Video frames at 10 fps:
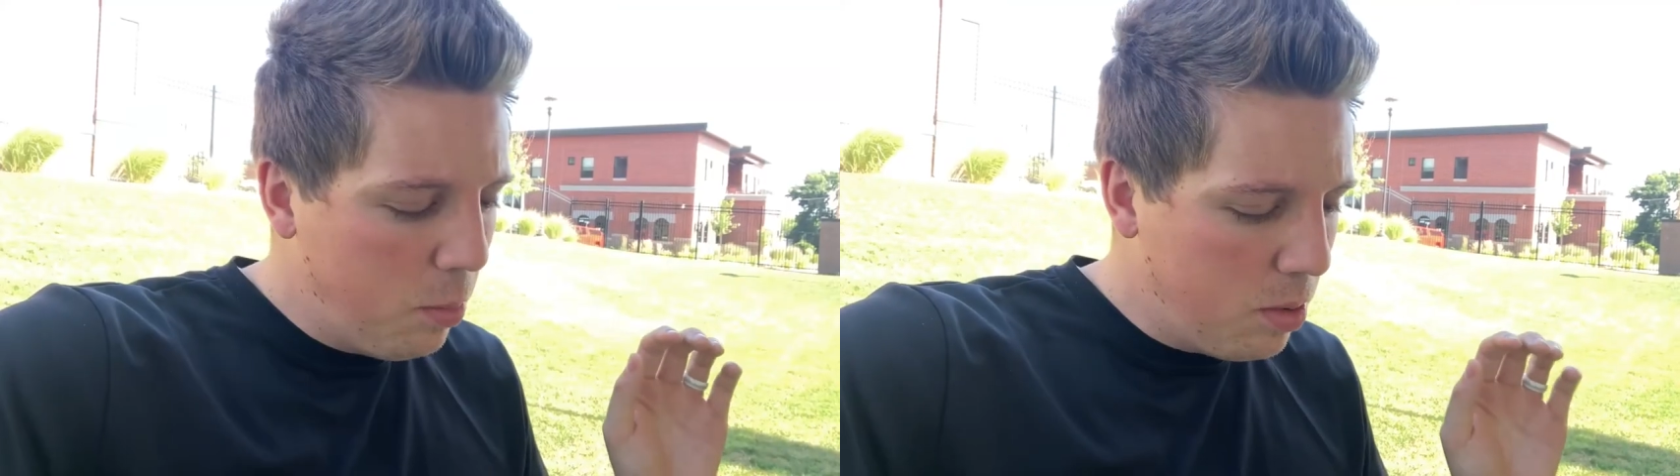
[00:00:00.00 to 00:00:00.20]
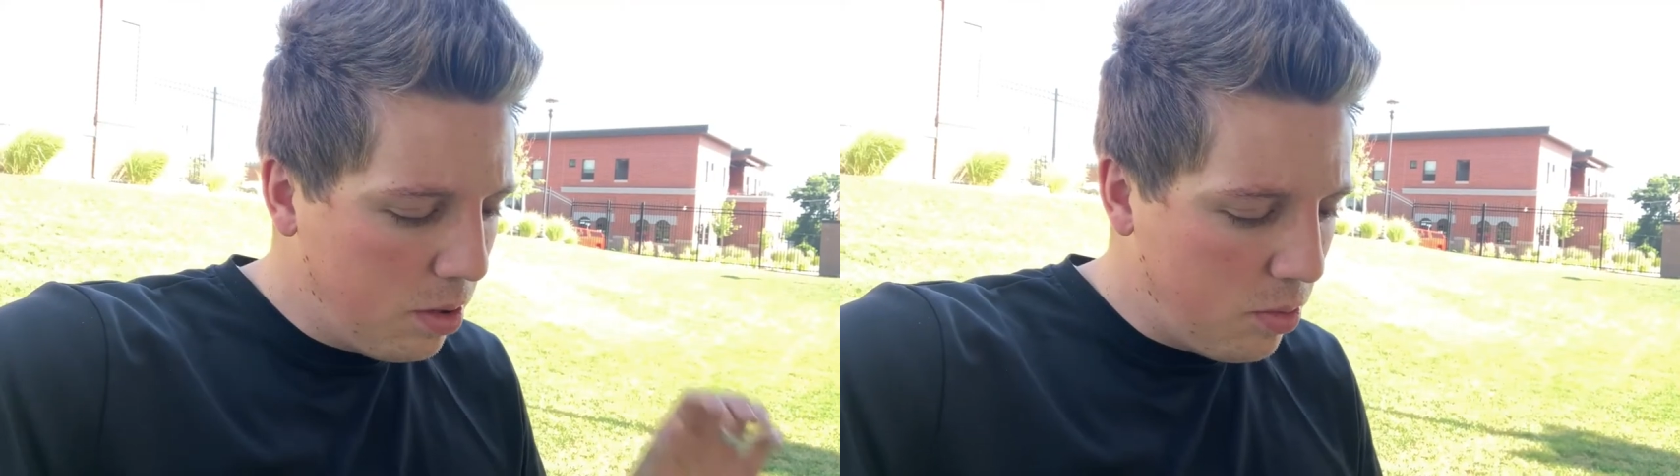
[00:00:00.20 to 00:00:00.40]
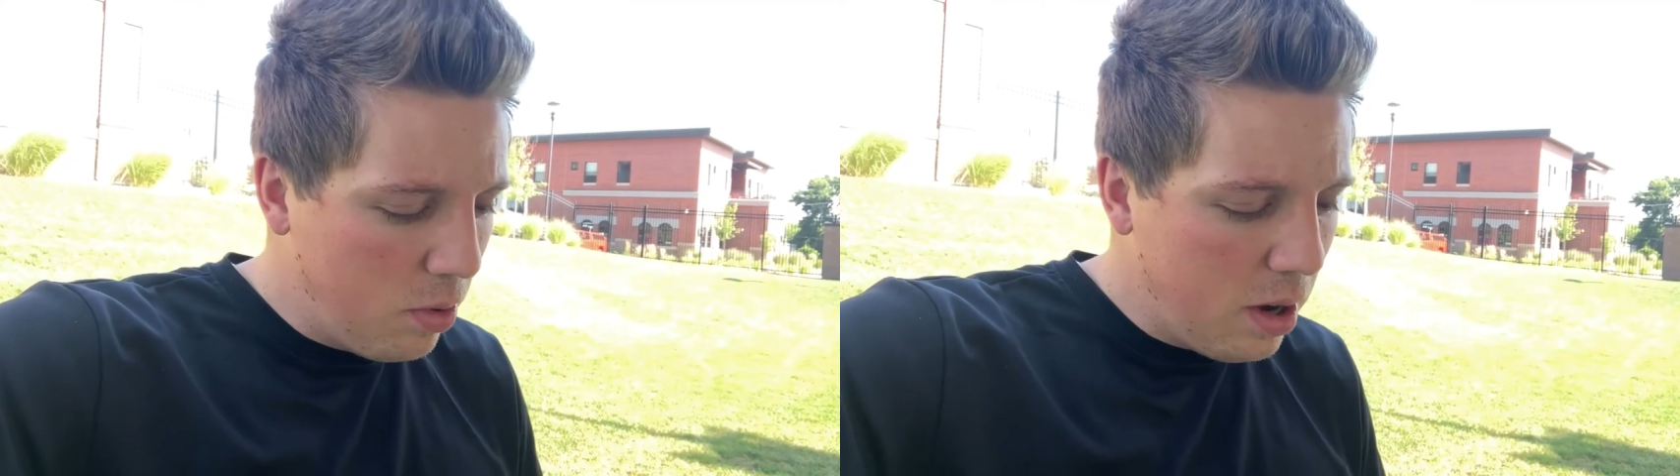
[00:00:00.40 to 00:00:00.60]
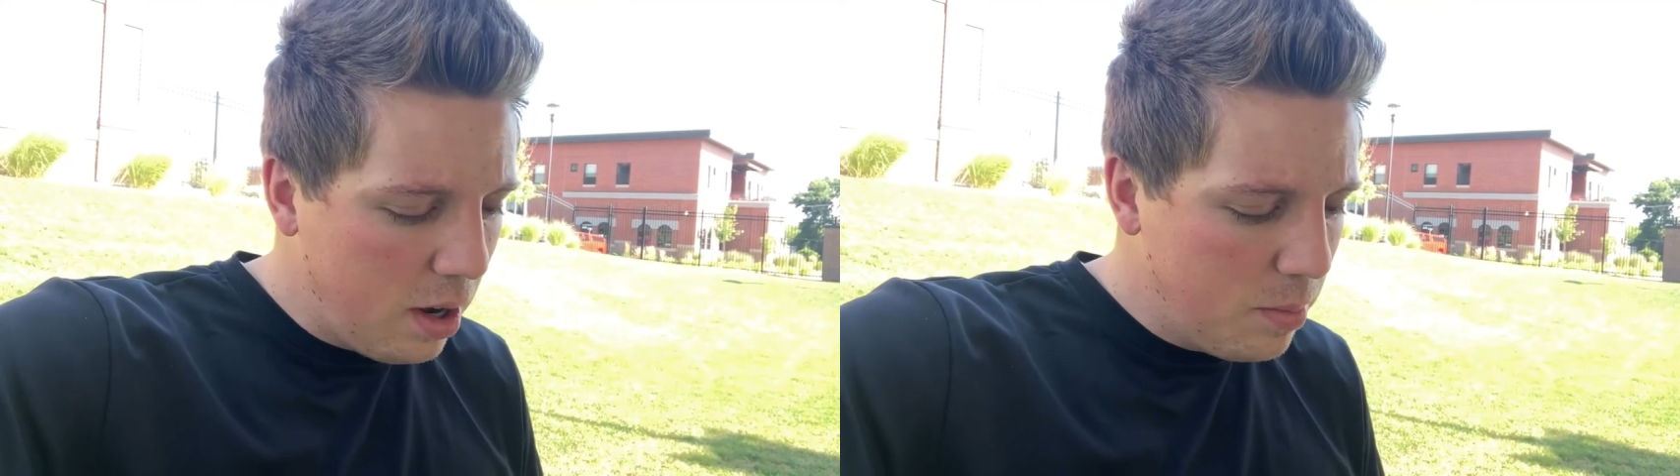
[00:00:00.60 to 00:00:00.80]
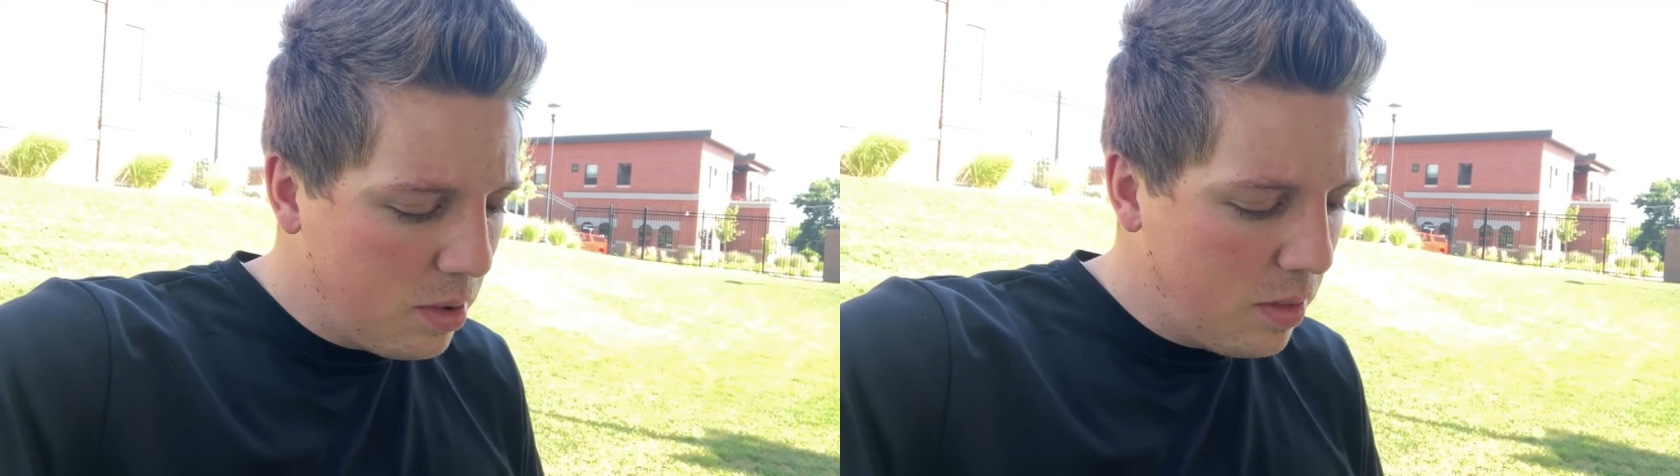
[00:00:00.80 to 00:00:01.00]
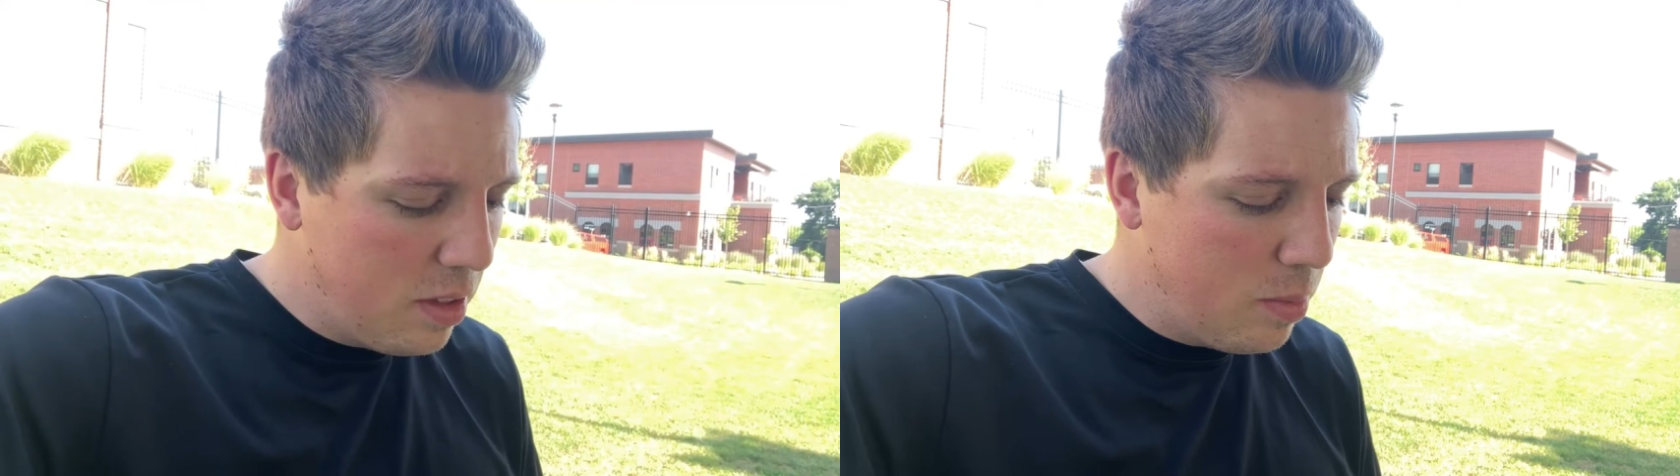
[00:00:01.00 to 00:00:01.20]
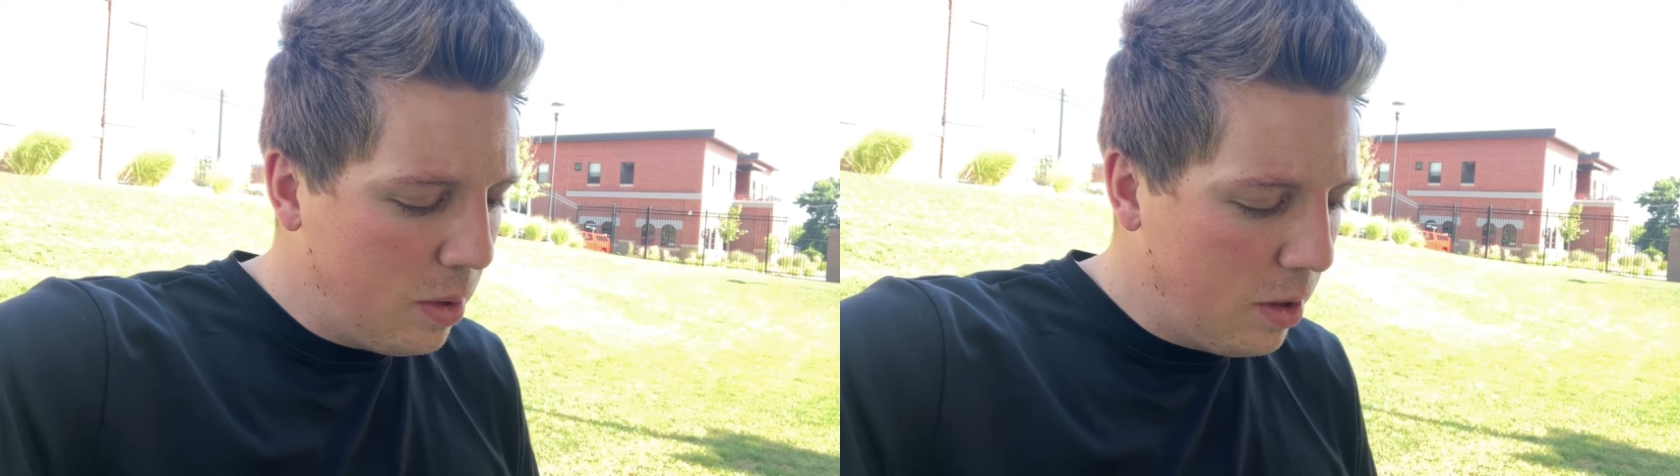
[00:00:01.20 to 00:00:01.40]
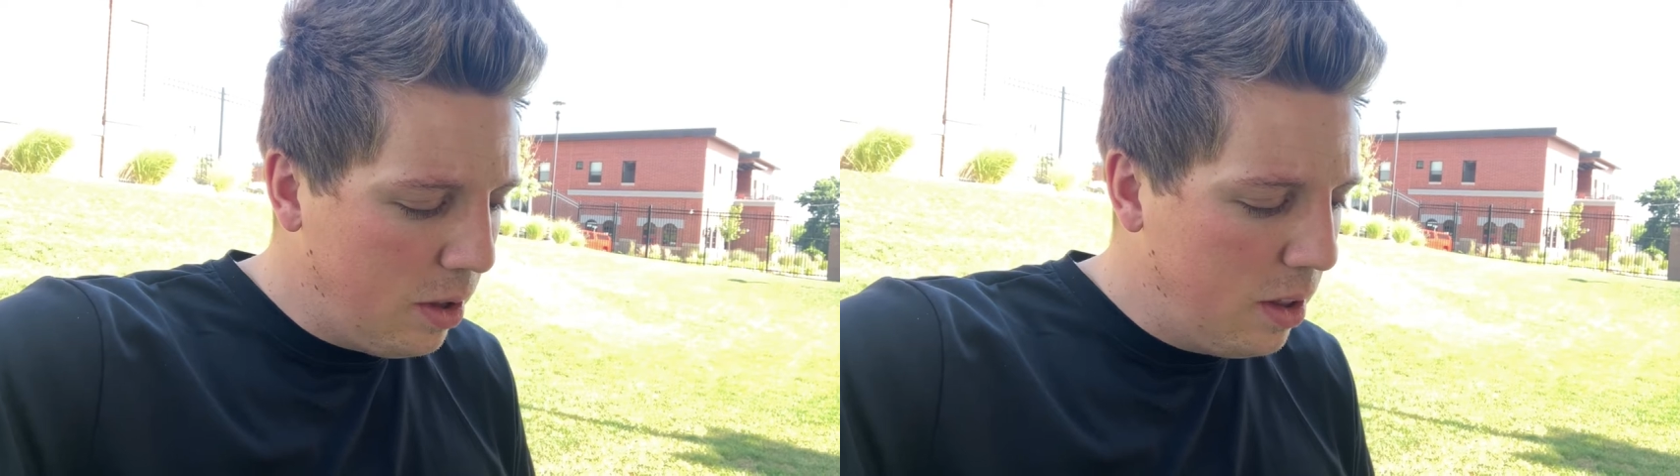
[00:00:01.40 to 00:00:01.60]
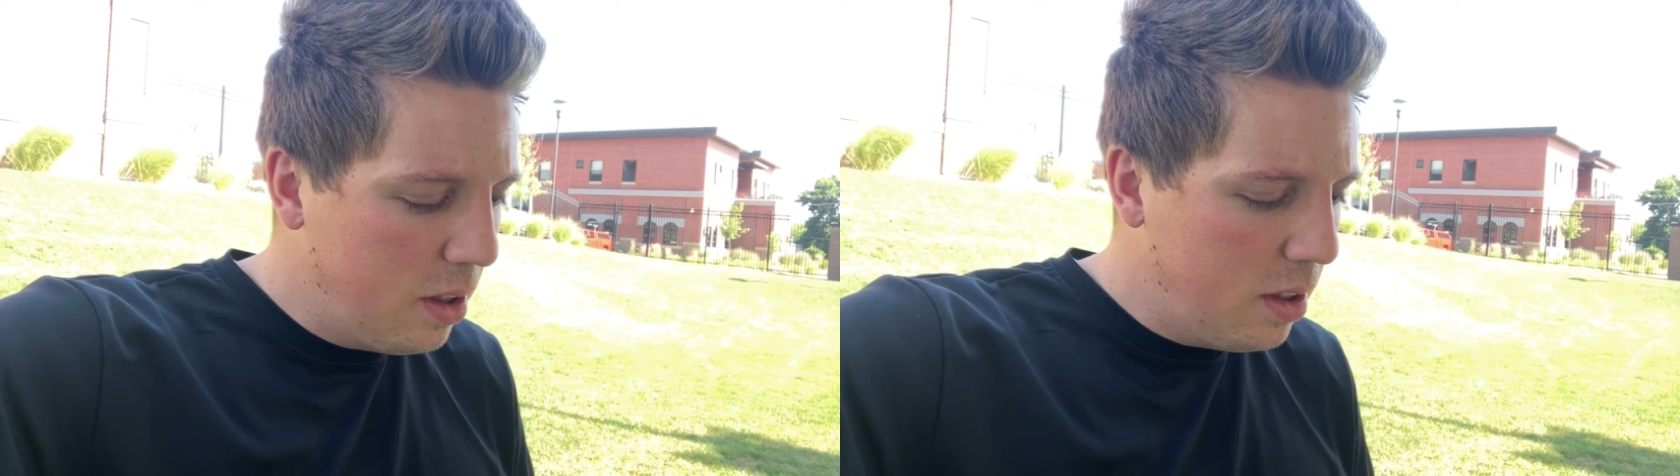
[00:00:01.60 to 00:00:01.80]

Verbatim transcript: There were three items on this meal.